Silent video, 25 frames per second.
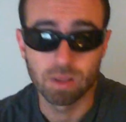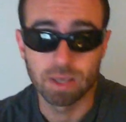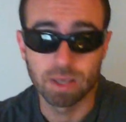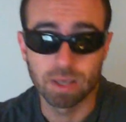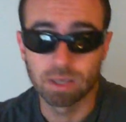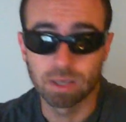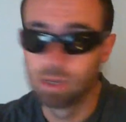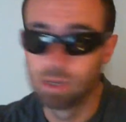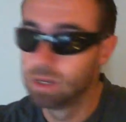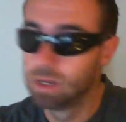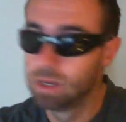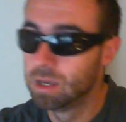
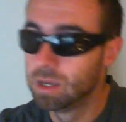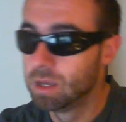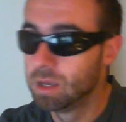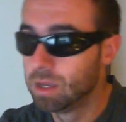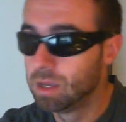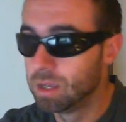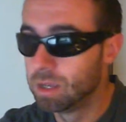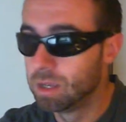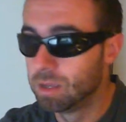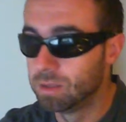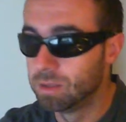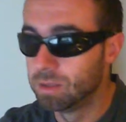Like
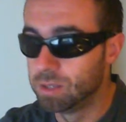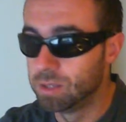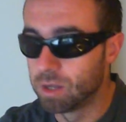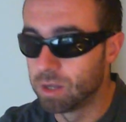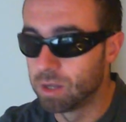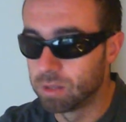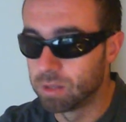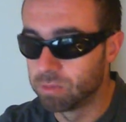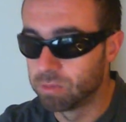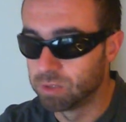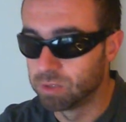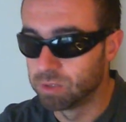
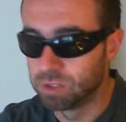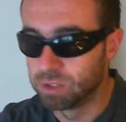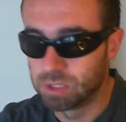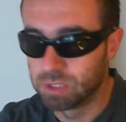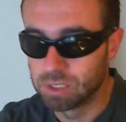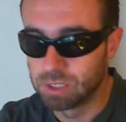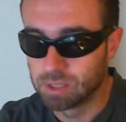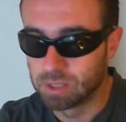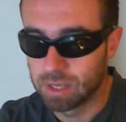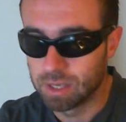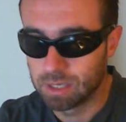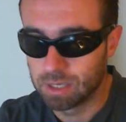the
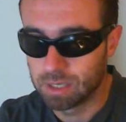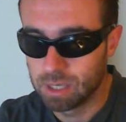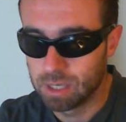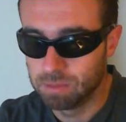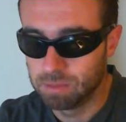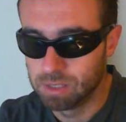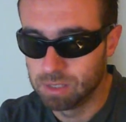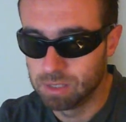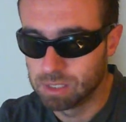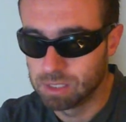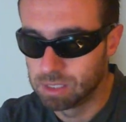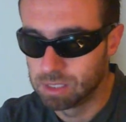producers like
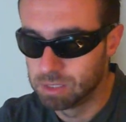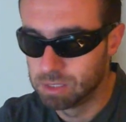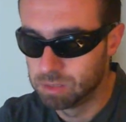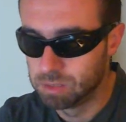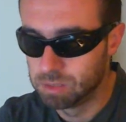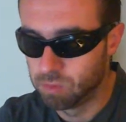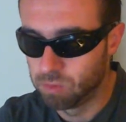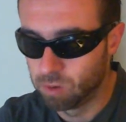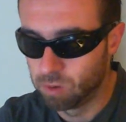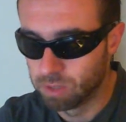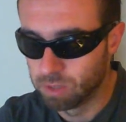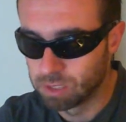keep these
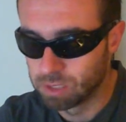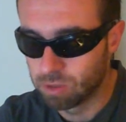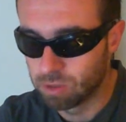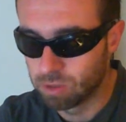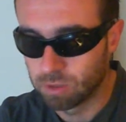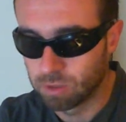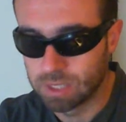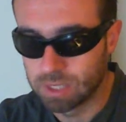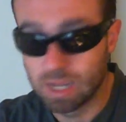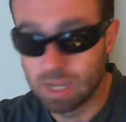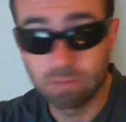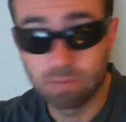spoilers
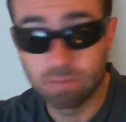locked out.